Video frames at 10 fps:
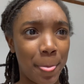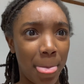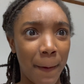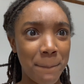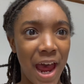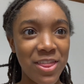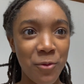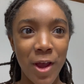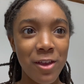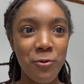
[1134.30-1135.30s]
And by the
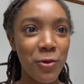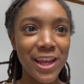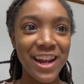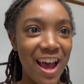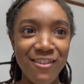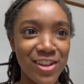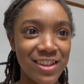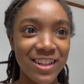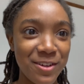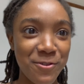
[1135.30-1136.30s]
way, Whit
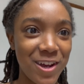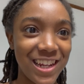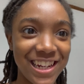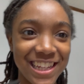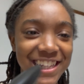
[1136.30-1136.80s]
obviously won.